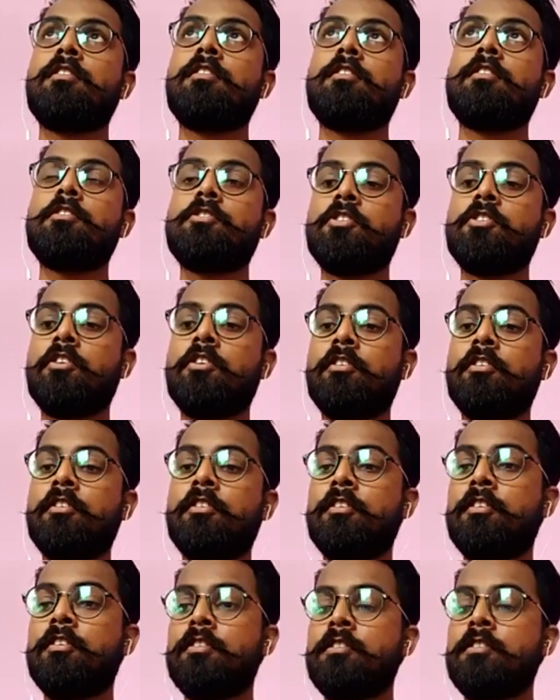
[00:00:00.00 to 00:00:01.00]
Sure.
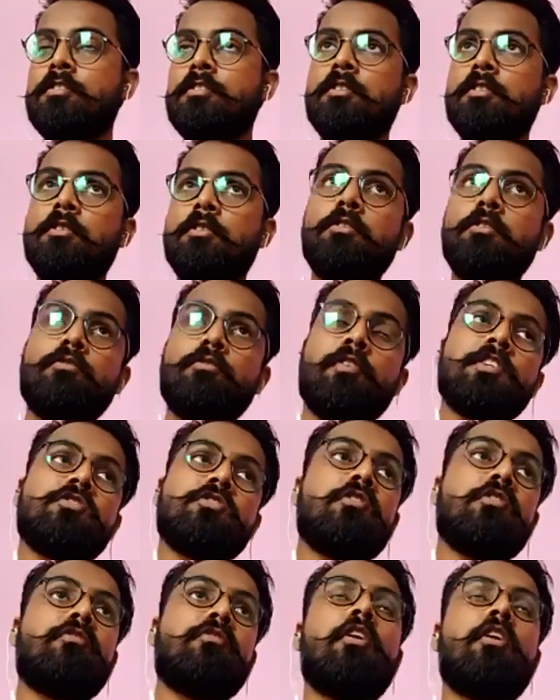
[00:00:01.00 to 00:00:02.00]
So first
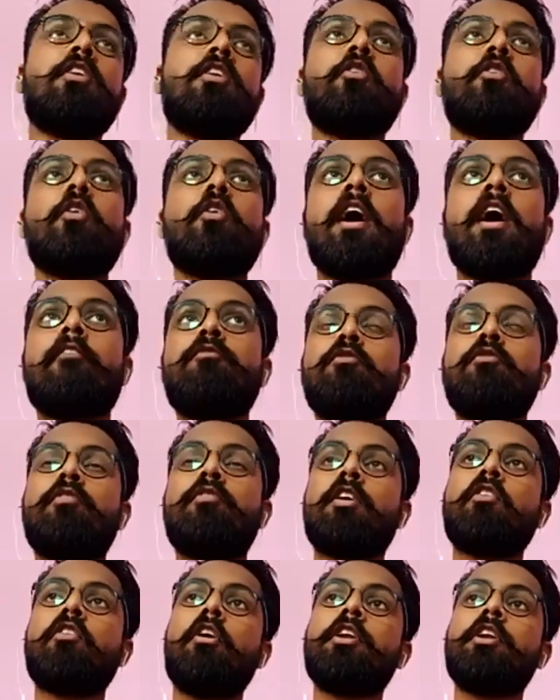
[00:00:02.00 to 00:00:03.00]
of all, you have to
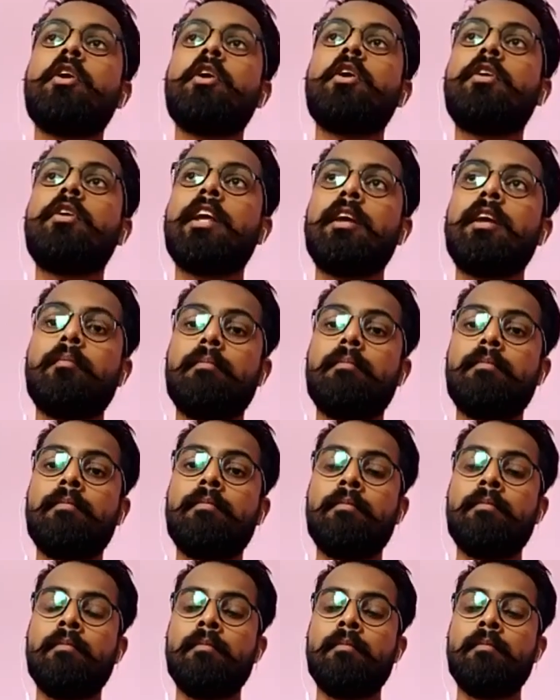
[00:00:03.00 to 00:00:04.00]
work on your team
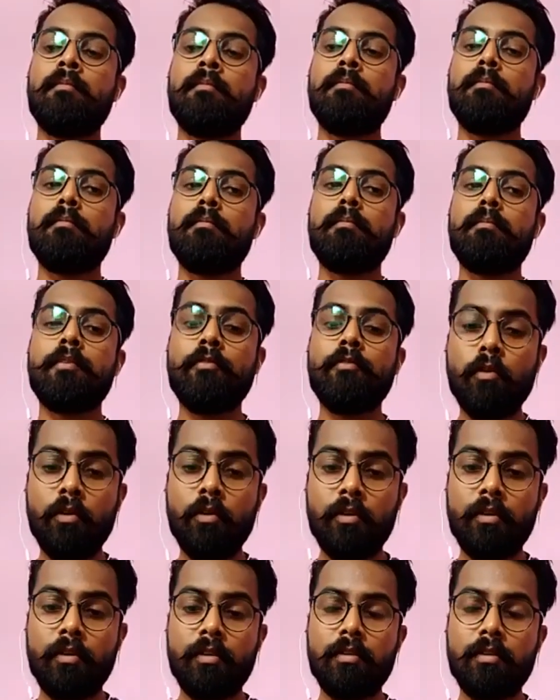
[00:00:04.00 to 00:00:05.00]

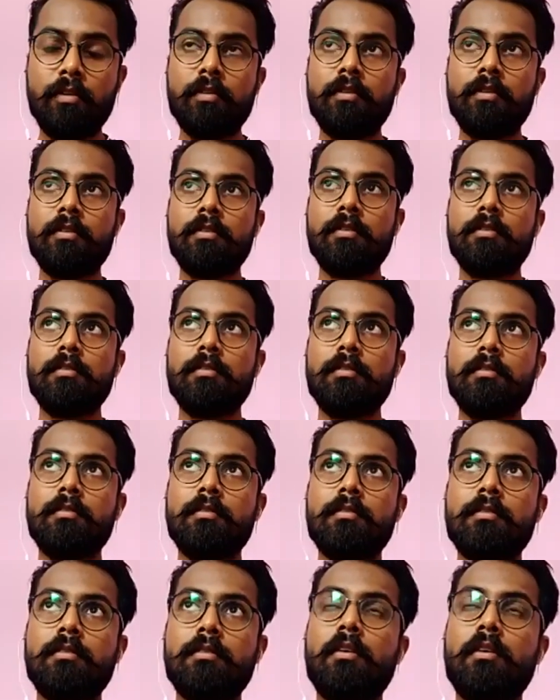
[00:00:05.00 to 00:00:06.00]
before
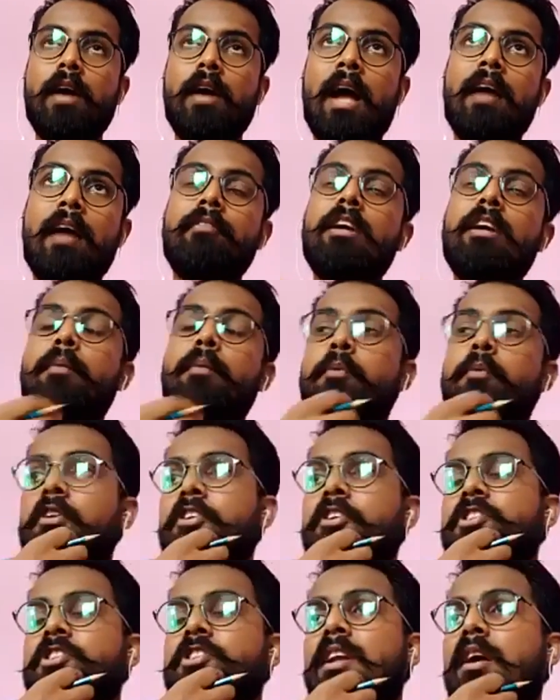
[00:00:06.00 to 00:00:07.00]
having a
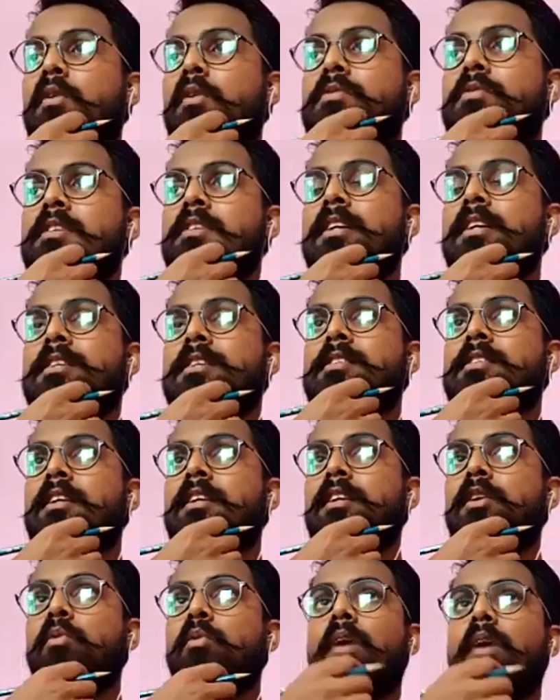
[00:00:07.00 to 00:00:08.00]
production house. See,
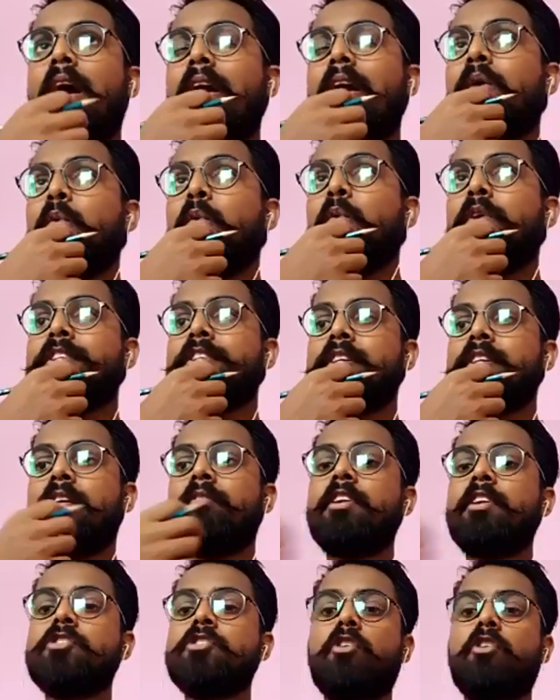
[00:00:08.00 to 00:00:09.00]
you can't do each and
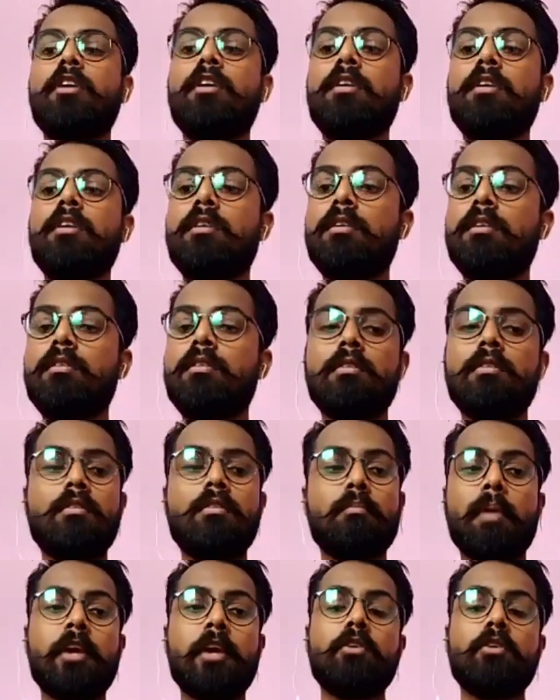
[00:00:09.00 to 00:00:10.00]
every genre
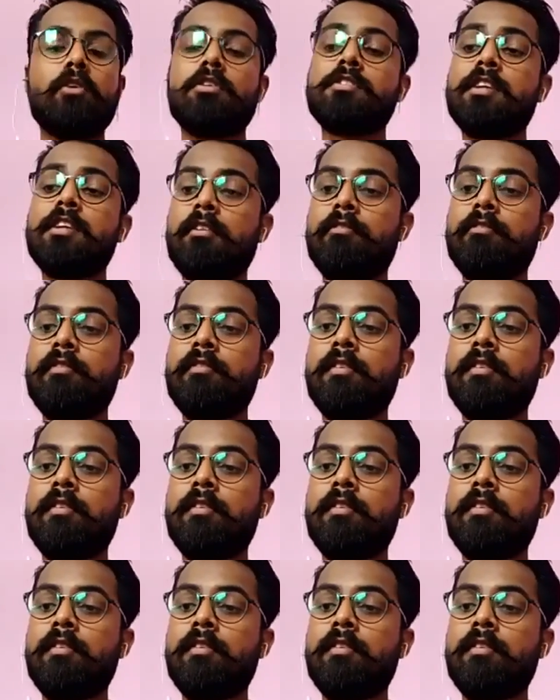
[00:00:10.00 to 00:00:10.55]
by yourself.